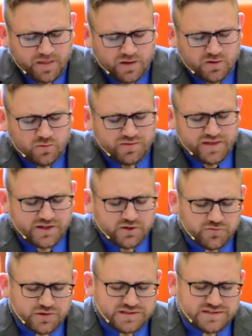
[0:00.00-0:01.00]
We thank you
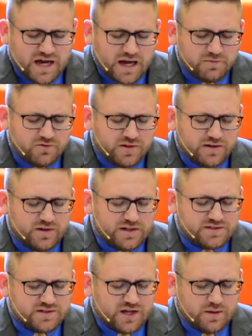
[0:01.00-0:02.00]
for this time you've given
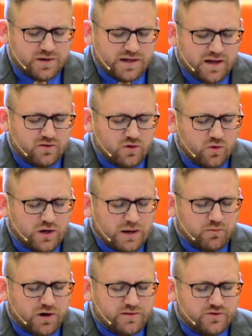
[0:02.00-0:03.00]
us to come together. And Lord, I
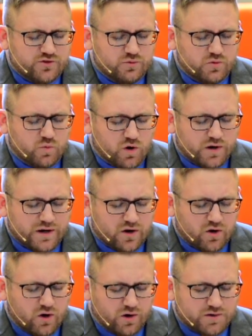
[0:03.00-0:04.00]
pray that you would work in
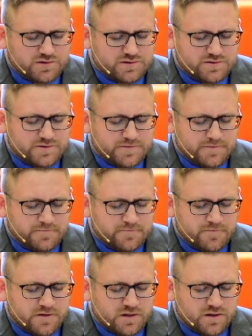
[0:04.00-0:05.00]
our hearts.
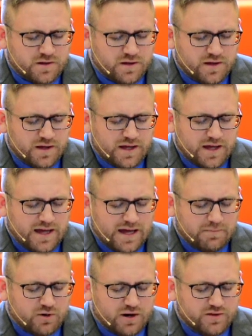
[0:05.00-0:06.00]
I
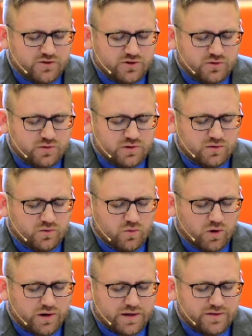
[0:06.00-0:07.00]
pray that you would
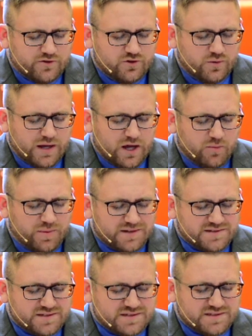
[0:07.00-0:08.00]
work and that you would help
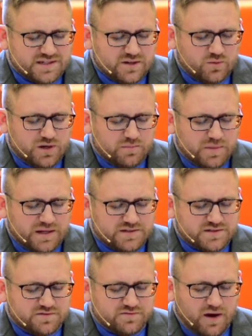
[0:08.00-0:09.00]
us to see what it means
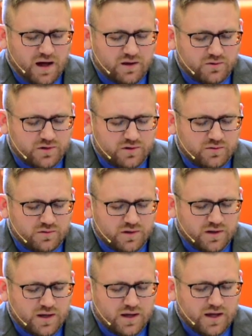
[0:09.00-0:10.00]
to follow you.
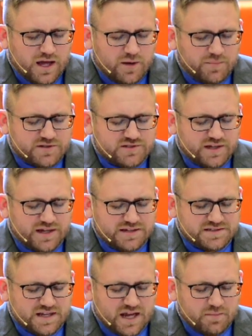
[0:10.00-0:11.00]
Help us to
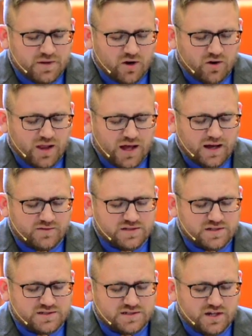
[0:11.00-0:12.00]
examine our lives and
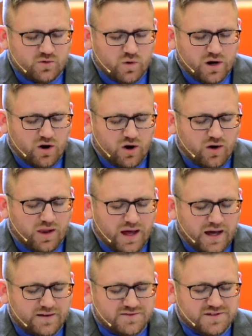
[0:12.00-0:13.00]
to see where our
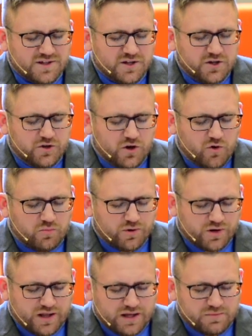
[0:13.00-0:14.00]
lives don't
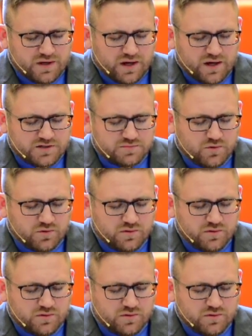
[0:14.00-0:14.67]
proclaim the gospel.